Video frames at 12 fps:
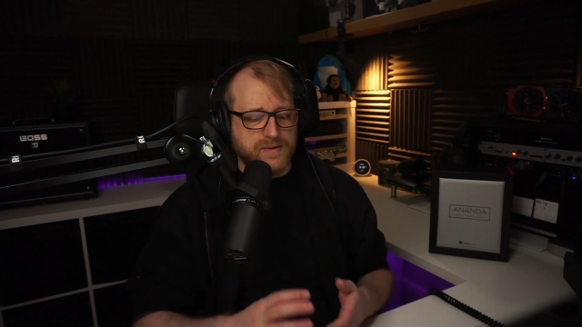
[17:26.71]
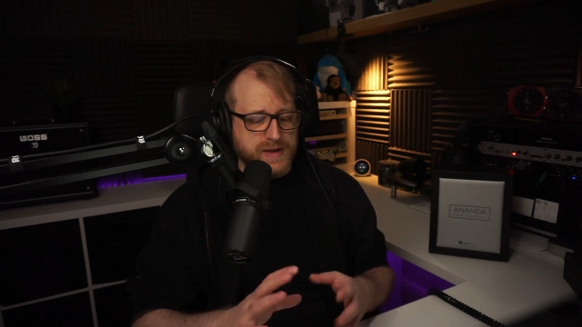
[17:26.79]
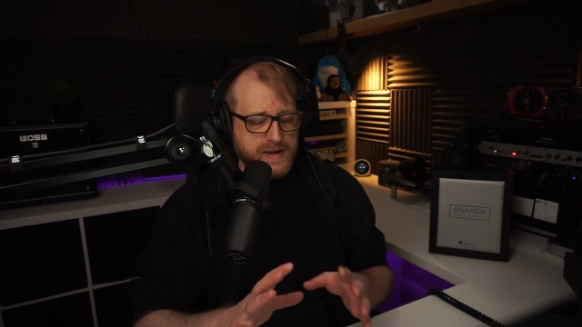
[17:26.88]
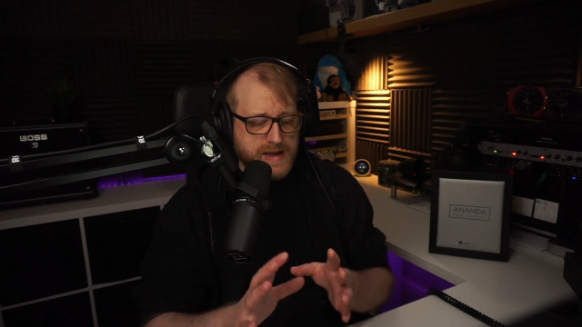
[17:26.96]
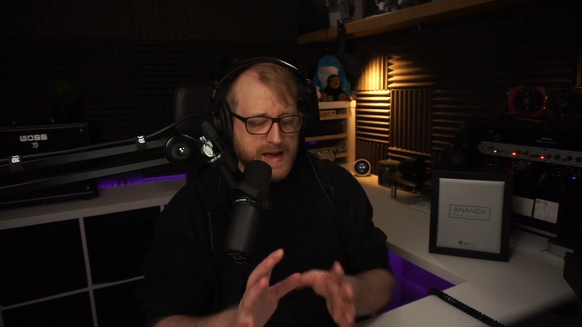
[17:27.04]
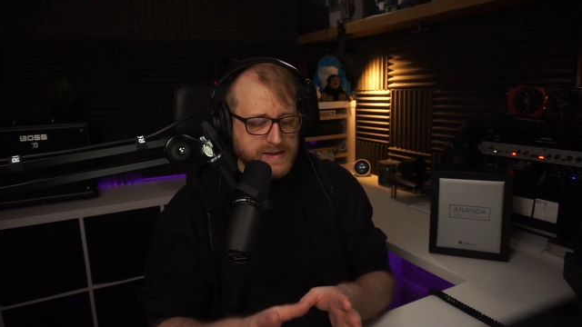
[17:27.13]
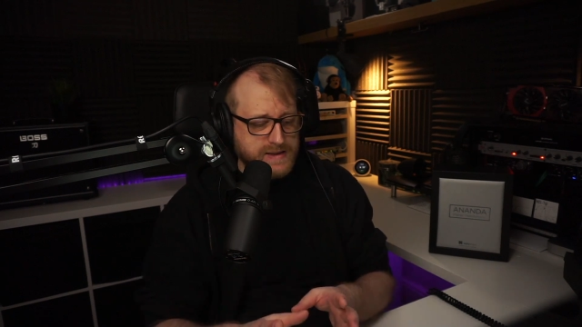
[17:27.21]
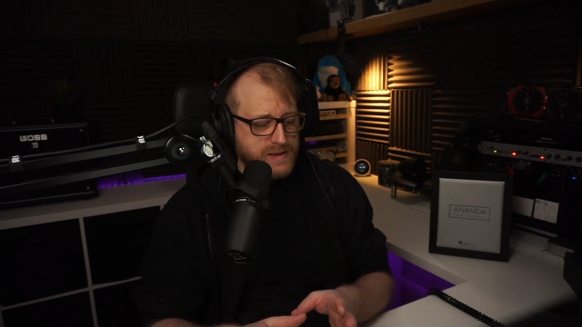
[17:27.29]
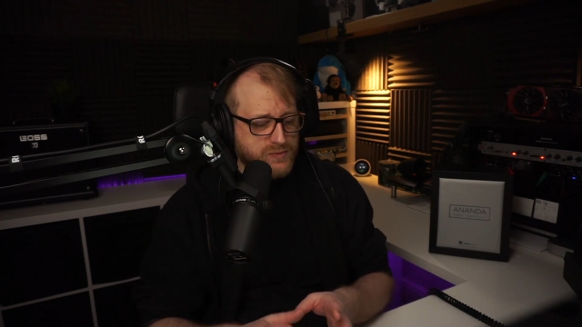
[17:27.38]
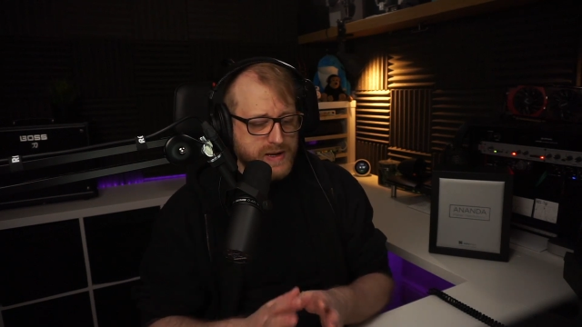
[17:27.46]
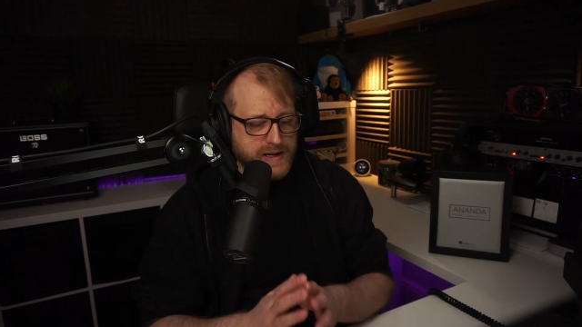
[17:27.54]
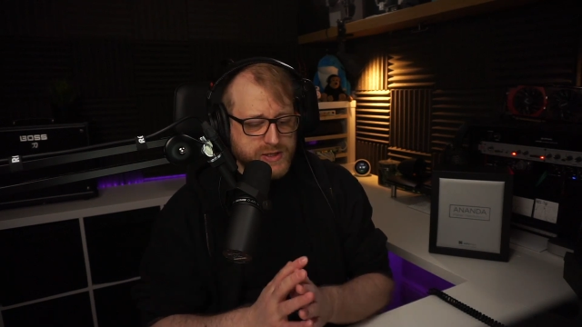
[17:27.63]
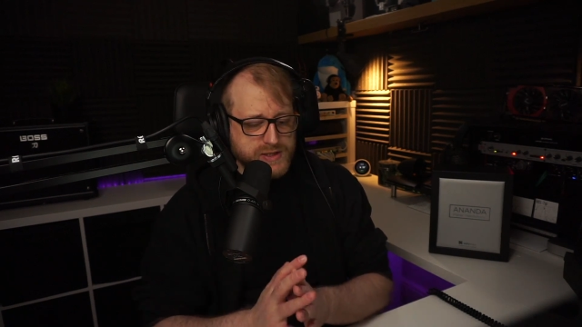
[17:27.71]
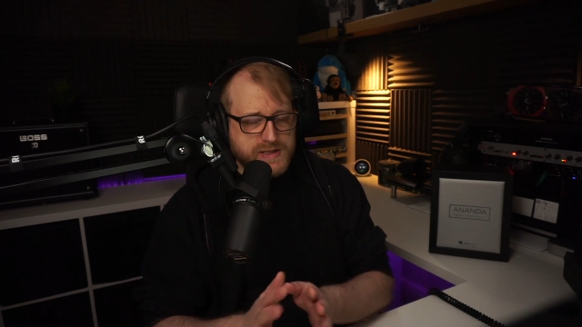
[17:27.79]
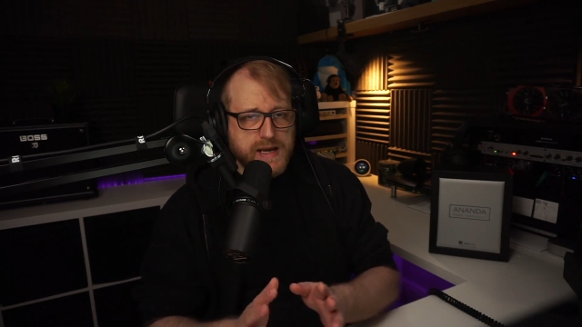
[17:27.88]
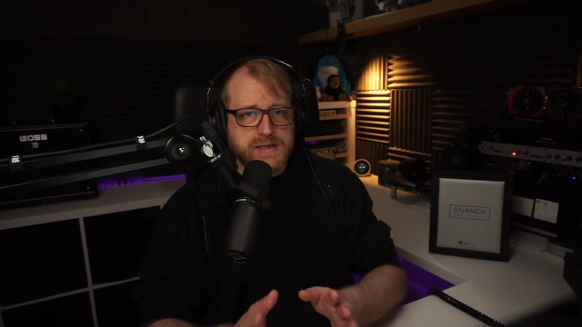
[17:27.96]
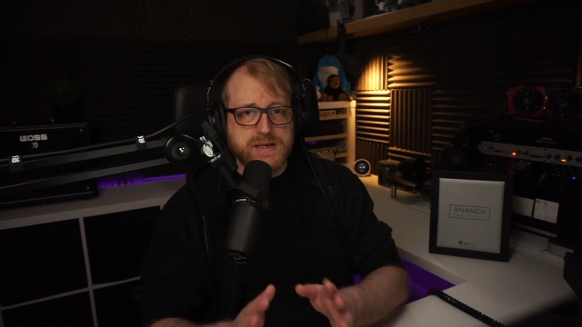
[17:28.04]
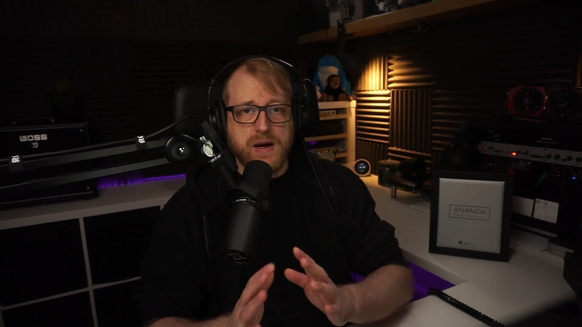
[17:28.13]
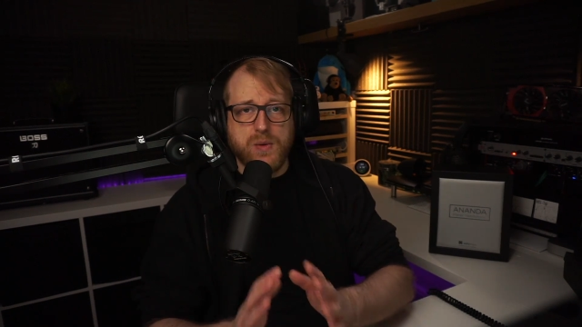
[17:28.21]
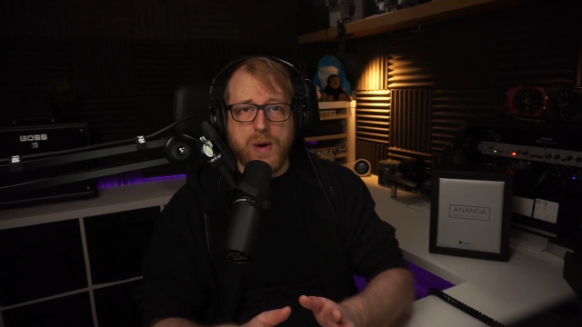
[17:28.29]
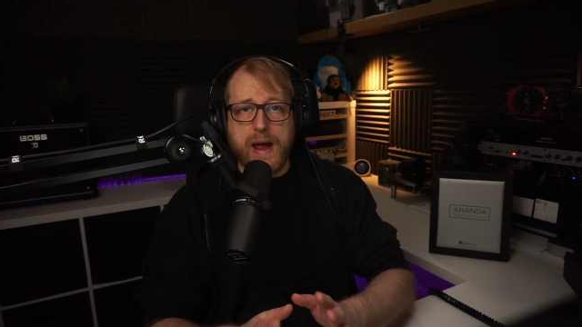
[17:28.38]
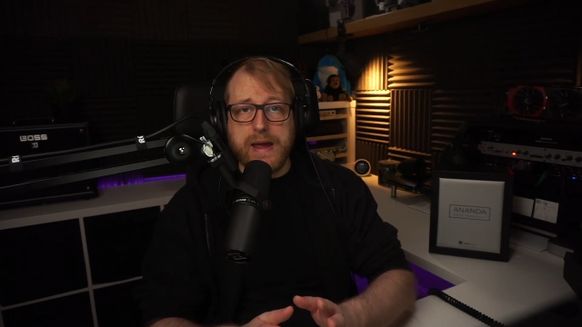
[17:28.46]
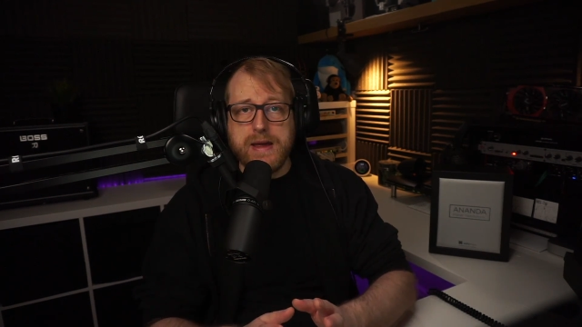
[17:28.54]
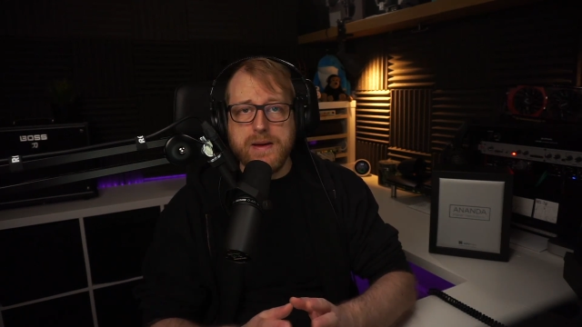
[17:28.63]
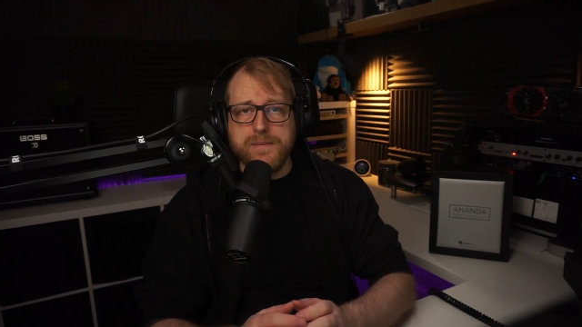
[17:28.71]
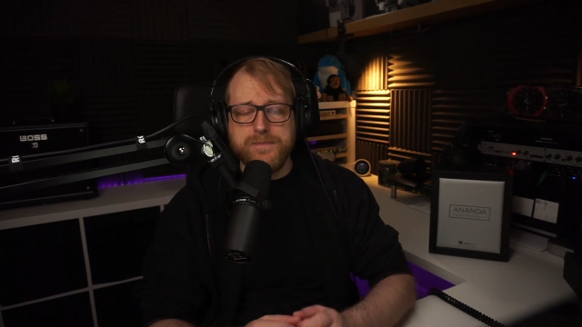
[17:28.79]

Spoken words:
the Ananda really just takes it away.